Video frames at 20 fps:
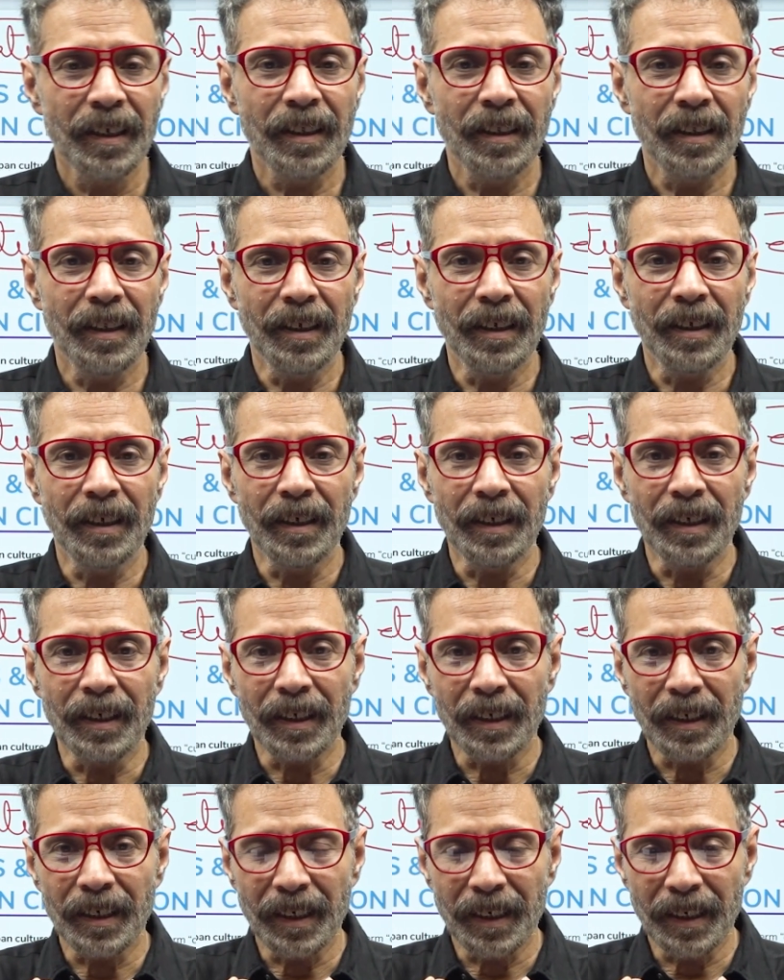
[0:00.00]
the
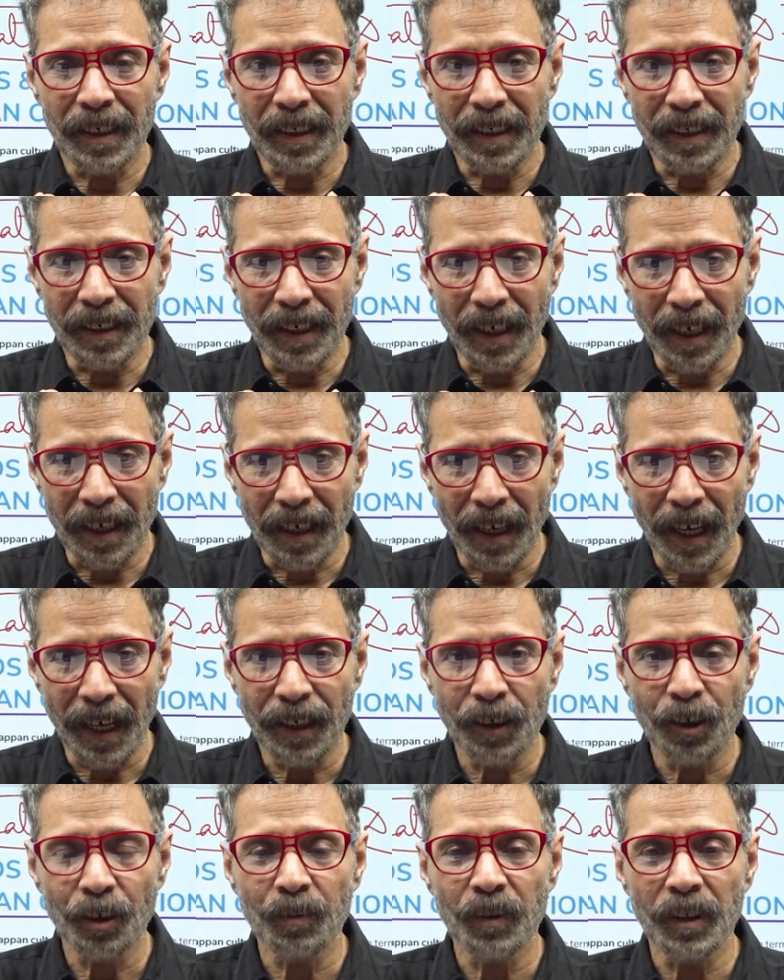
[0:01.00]

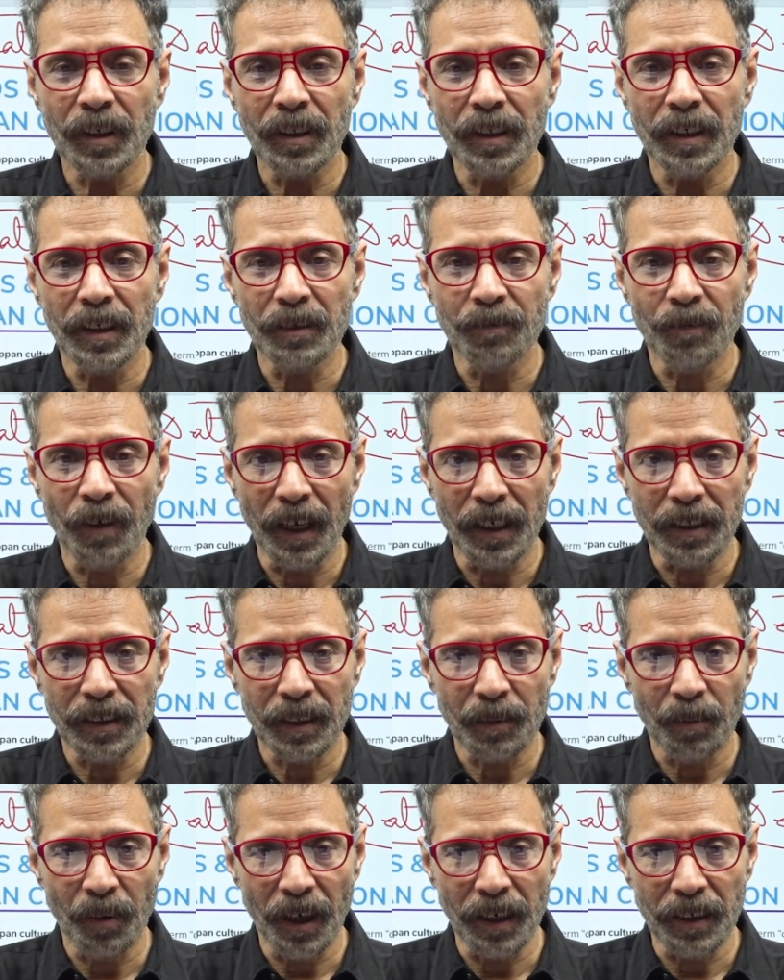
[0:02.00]
decline of the Indus Valley
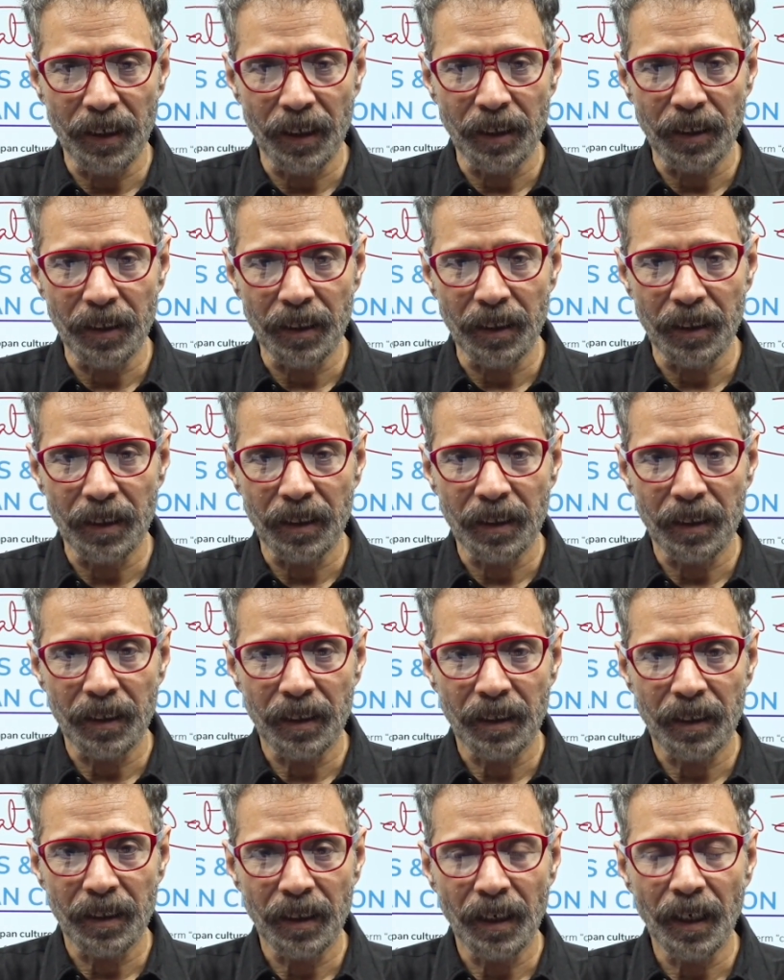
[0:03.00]
Civilization
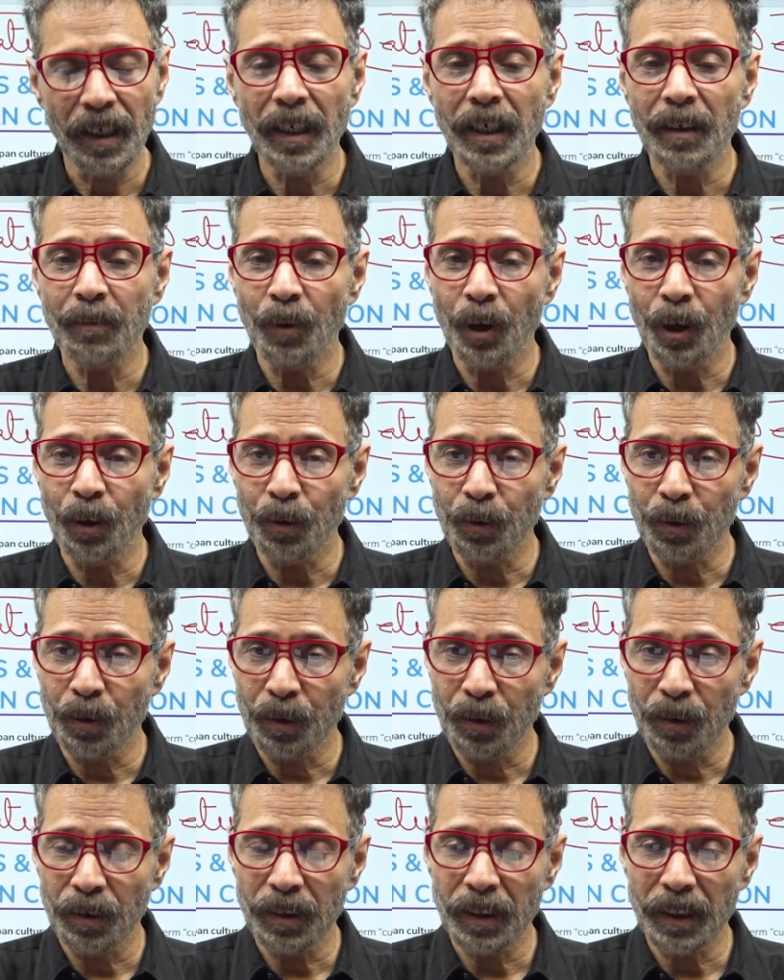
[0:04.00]
in about
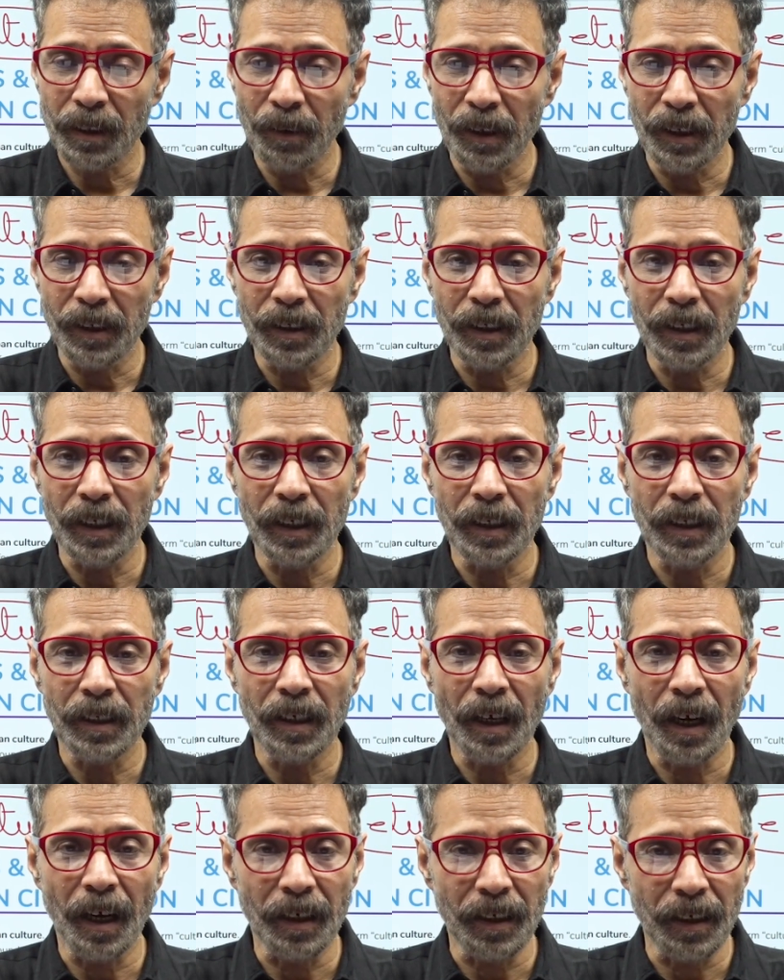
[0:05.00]

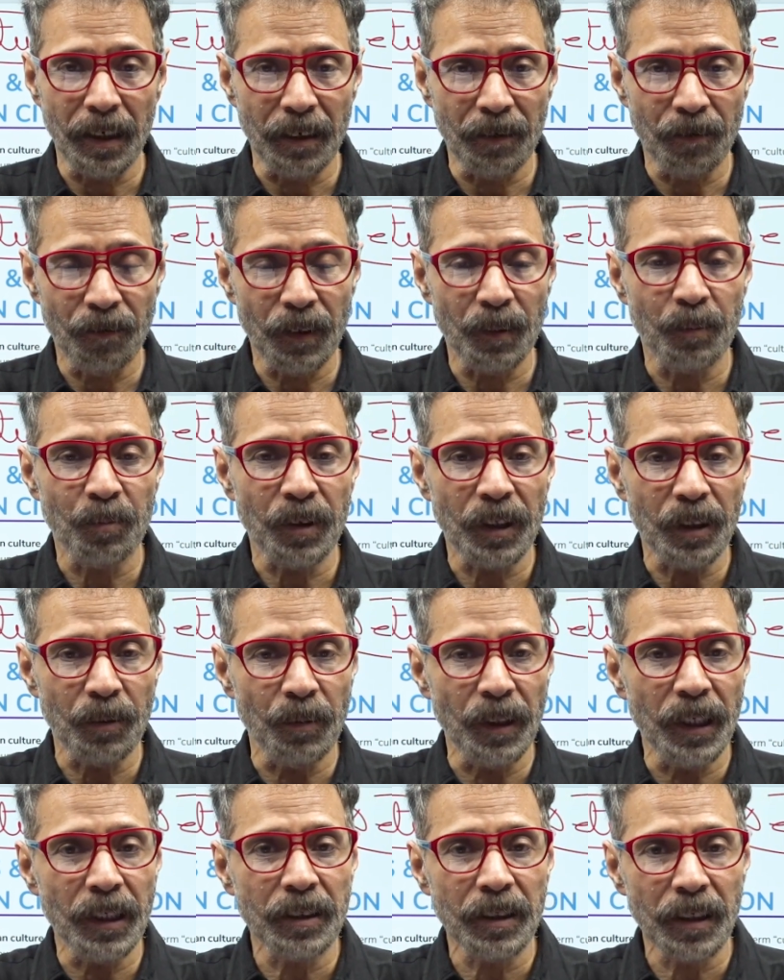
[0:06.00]
1750
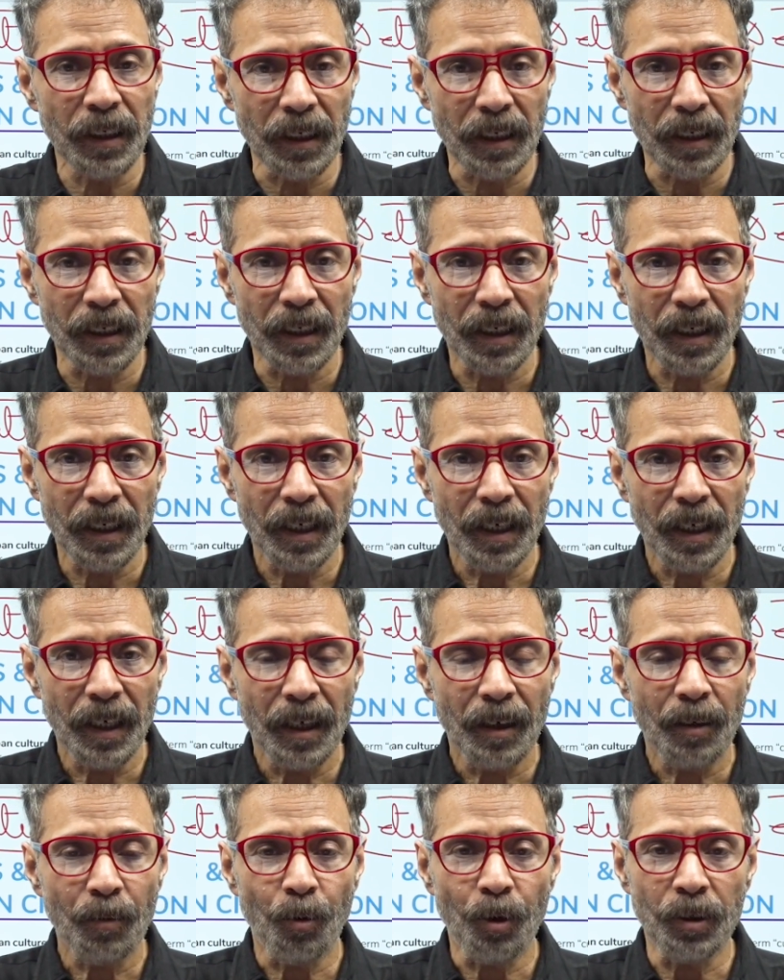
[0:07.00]
BC
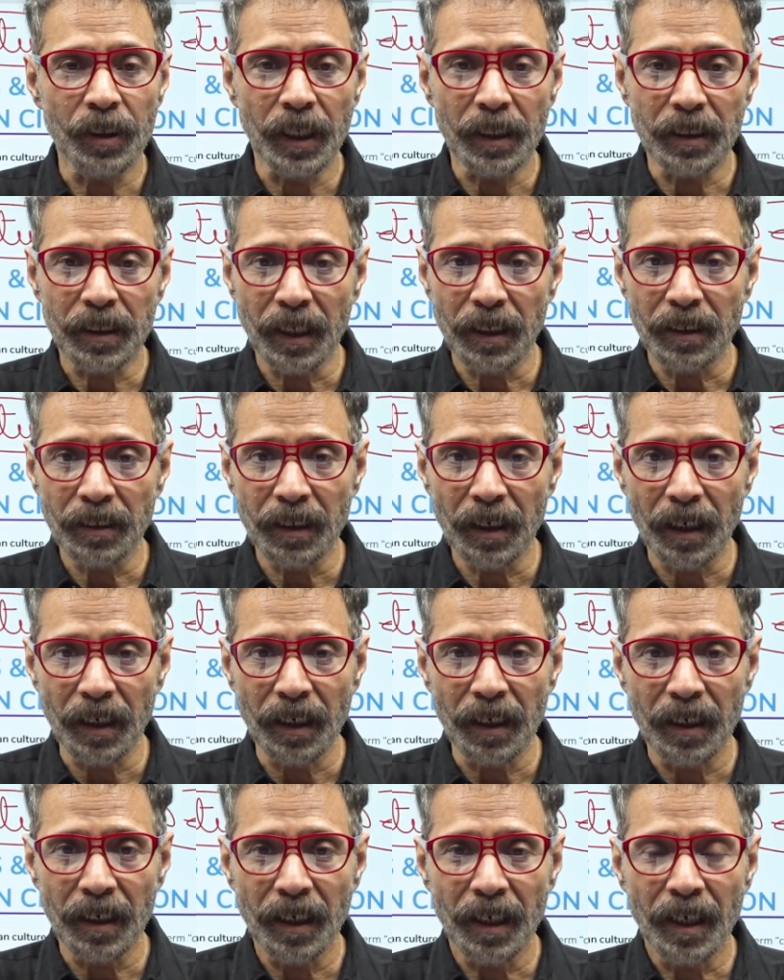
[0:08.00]
was
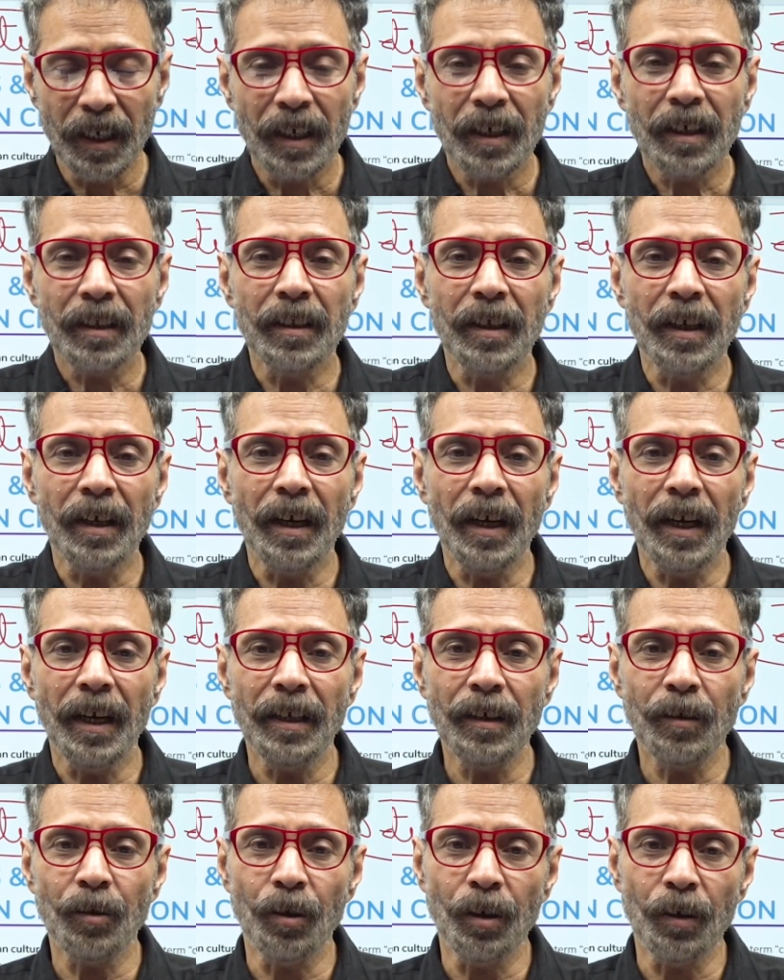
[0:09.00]
essentially the
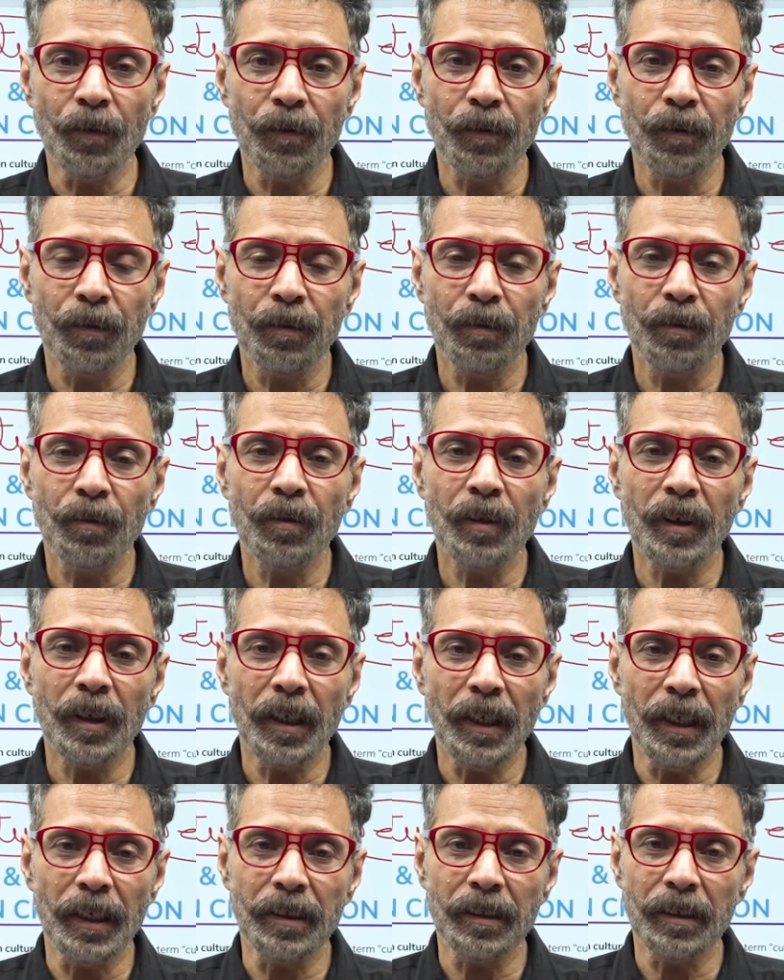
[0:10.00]
end of
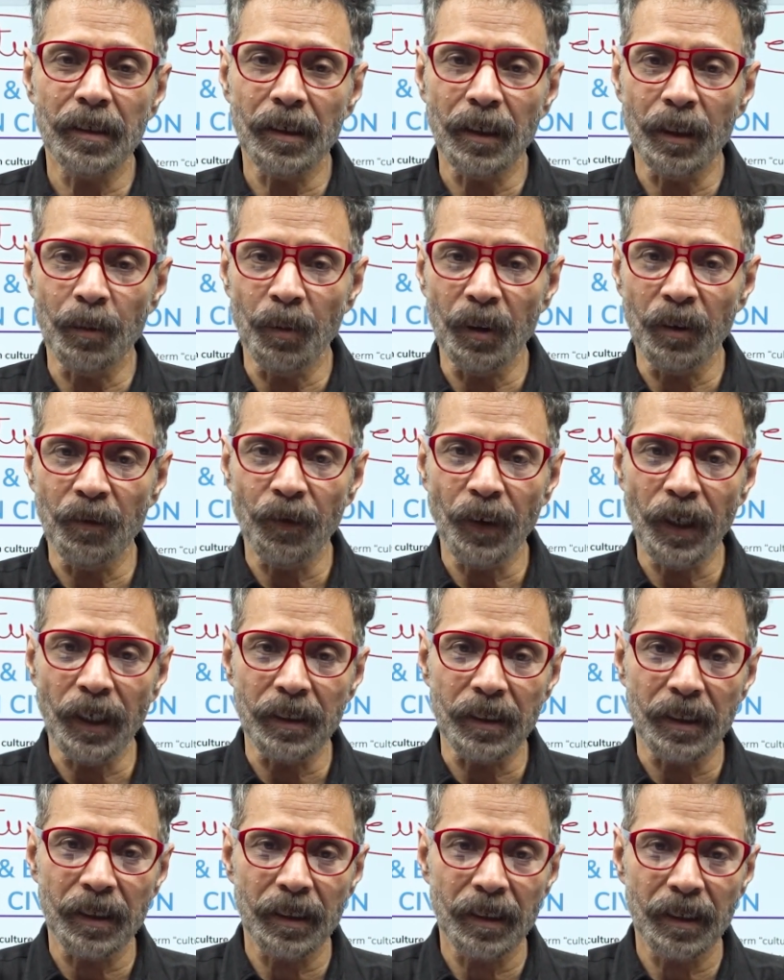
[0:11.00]
its urban
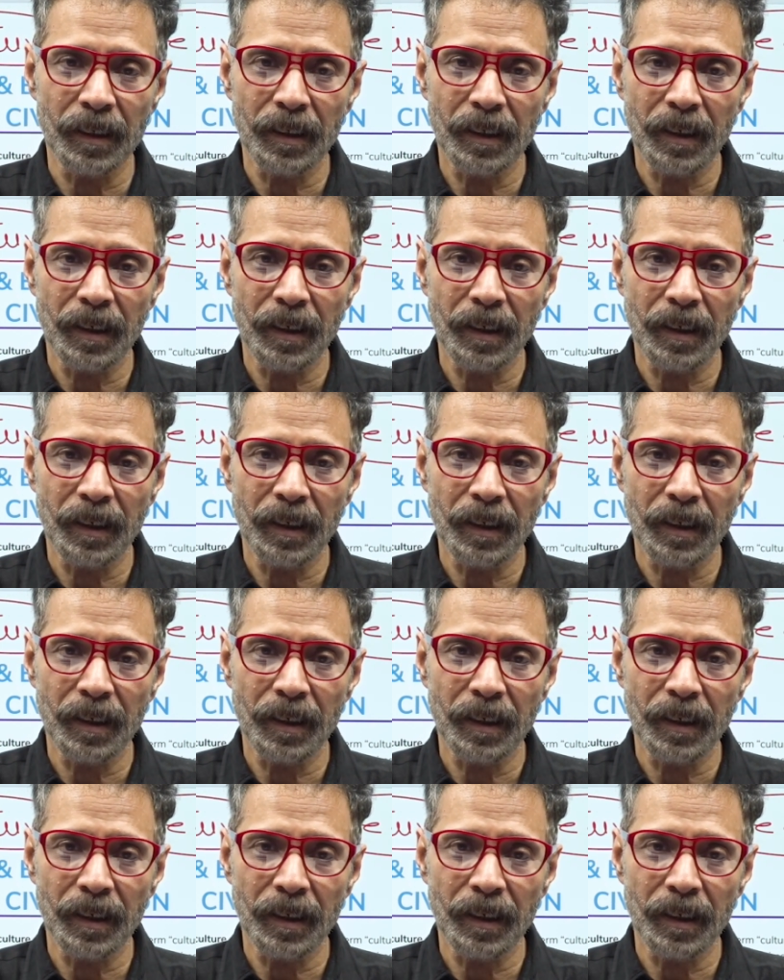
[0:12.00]
phase.